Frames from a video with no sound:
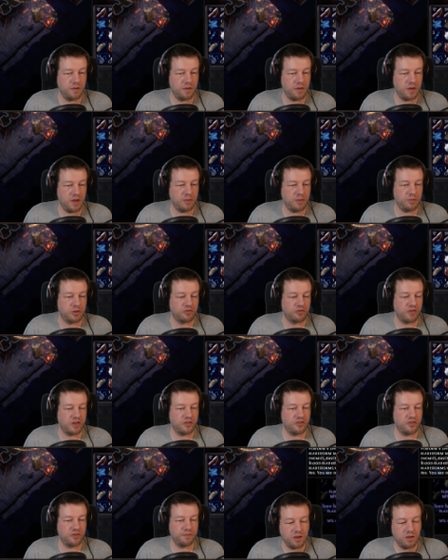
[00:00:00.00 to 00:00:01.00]
And Blood
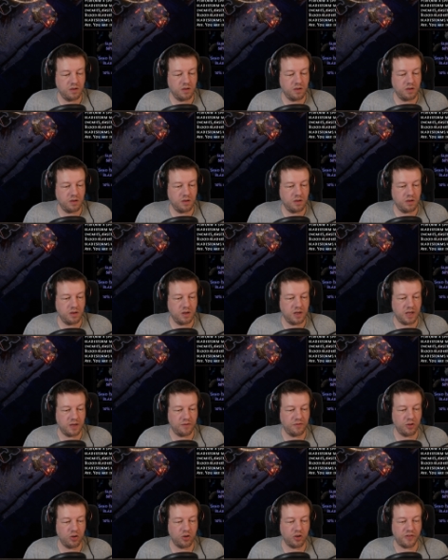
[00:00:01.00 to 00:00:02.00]
Rage. Now,
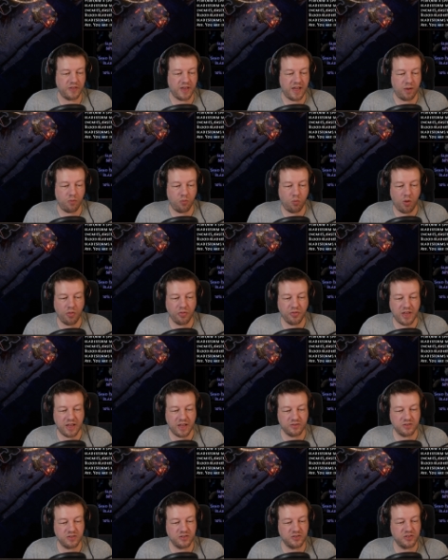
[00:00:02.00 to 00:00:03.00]
if you look at that,
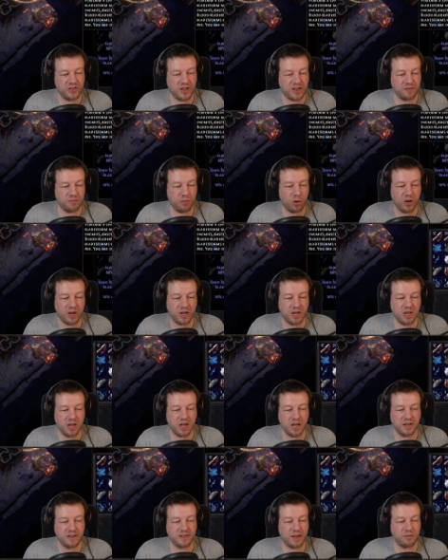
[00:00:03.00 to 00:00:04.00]

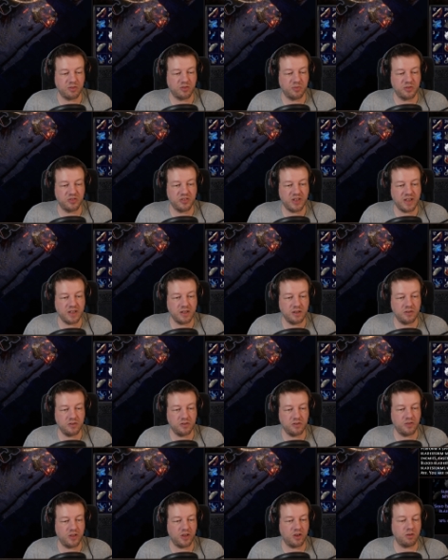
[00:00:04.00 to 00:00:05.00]
1006.9 damage per second.
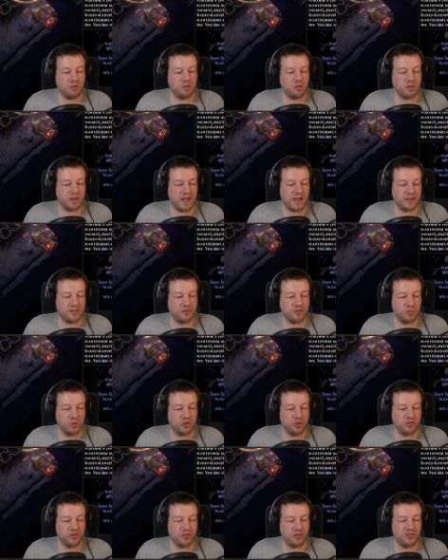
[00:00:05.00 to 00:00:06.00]
The old axe
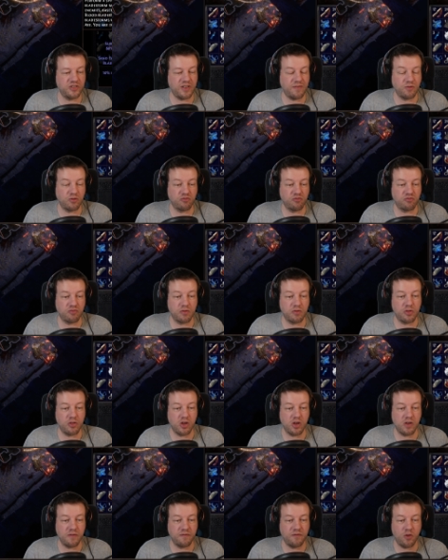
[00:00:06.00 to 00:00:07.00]
was
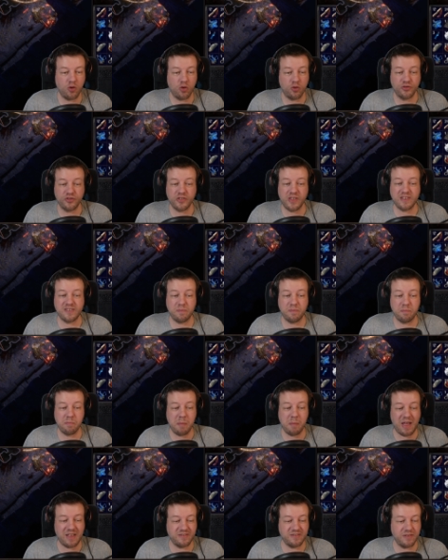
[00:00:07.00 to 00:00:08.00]
734, so that's a
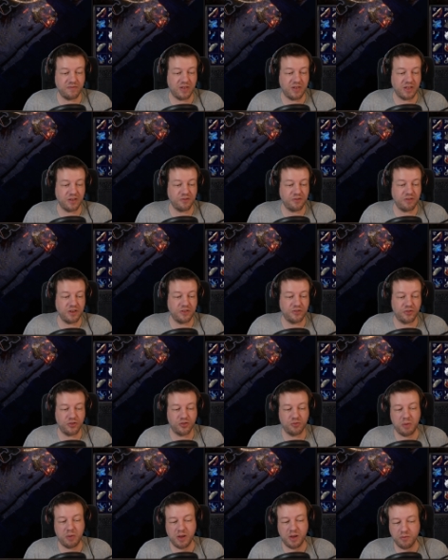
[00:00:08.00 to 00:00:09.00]
massive increase
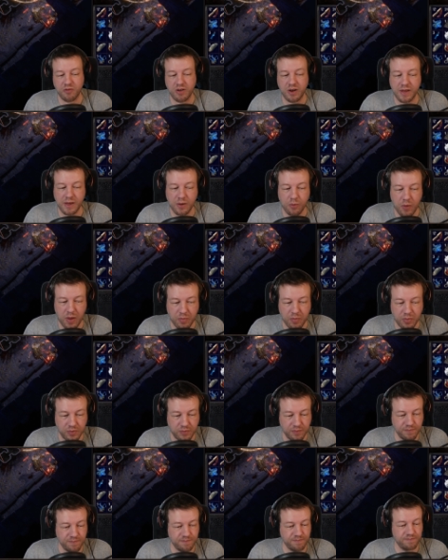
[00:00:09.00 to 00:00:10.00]
just by upgrading our weapon.
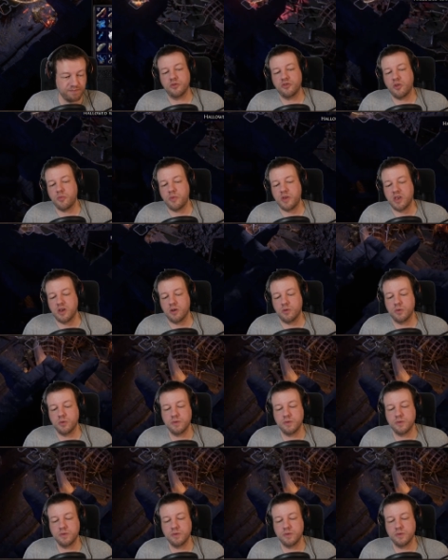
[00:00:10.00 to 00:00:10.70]
So on we go.